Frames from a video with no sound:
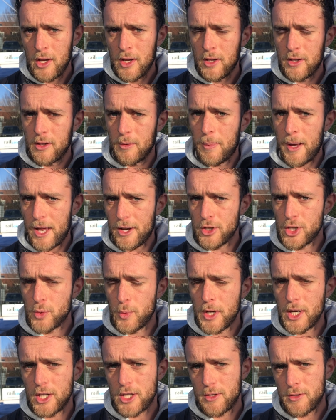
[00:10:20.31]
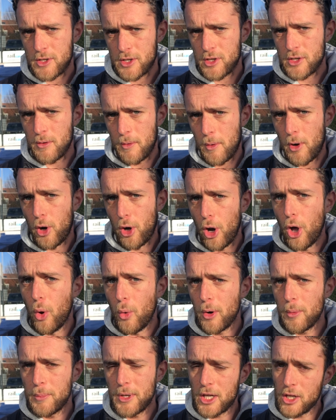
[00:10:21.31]
The paddle swing is lower
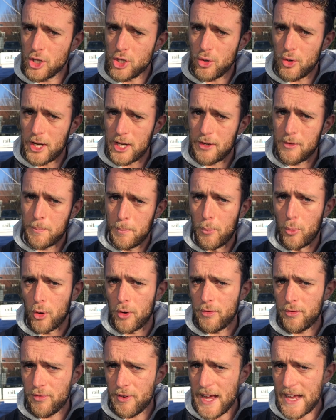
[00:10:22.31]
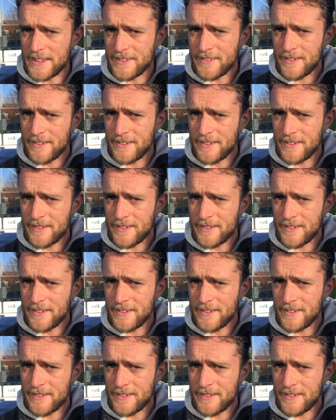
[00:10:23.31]
because you hit more flat.